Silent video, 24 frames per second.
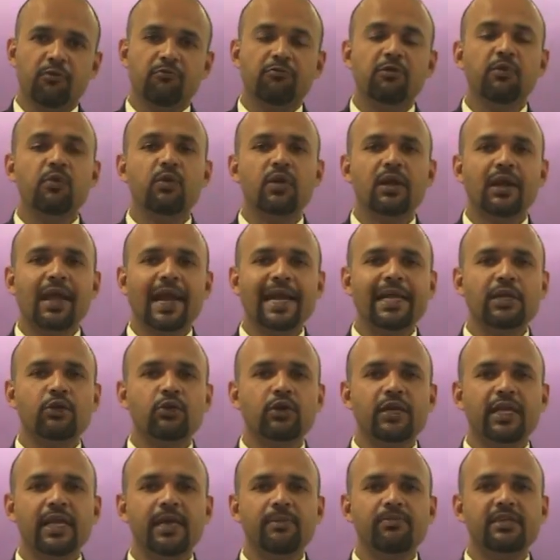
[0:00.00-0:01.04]
We would like to
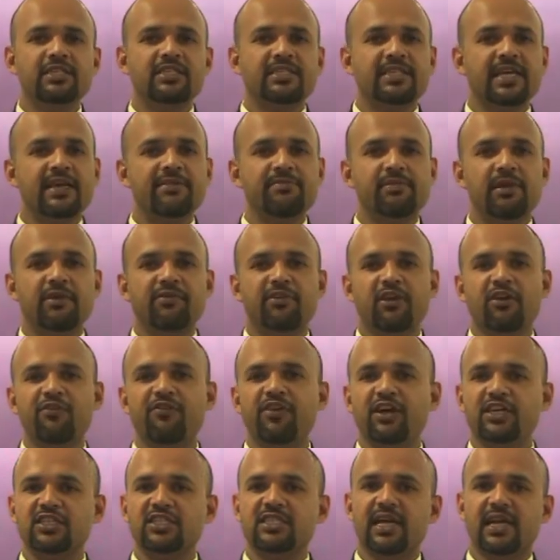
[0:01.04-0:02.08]
keep the same level of
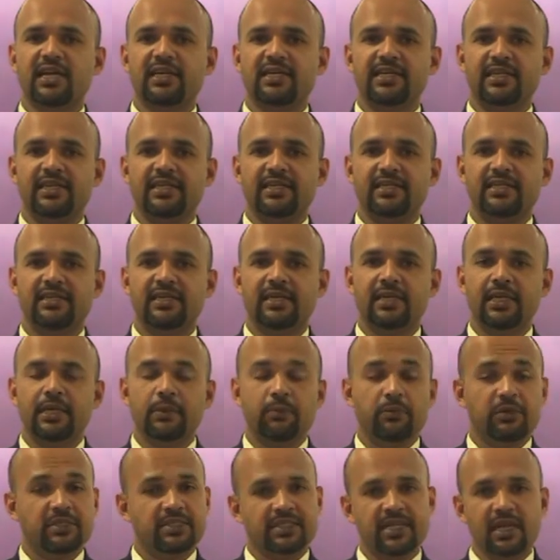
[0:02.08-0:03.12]
functionality.
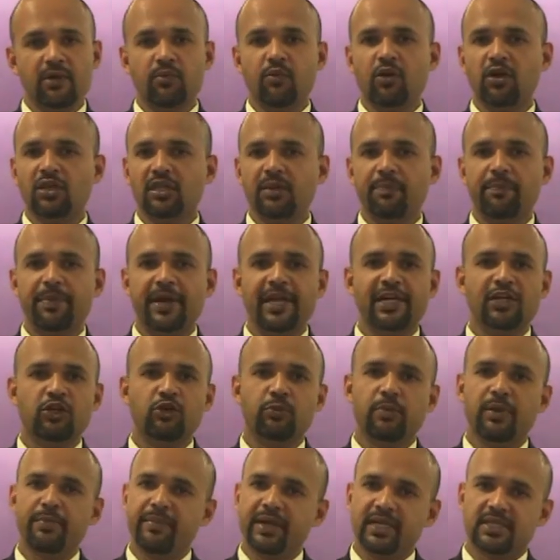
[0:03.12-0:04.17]
We still want the paint to
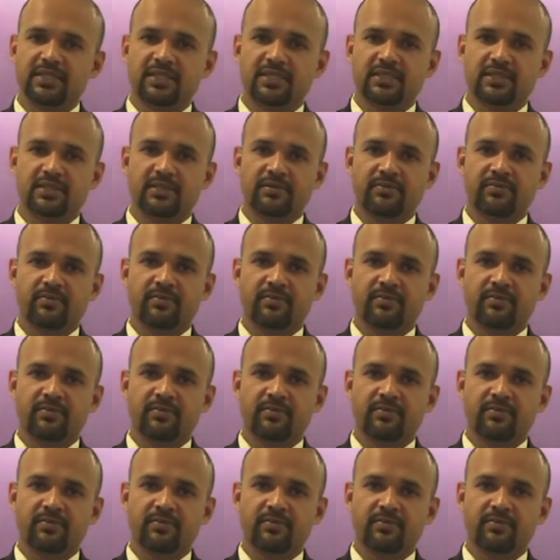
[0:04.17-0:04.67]
be mixed.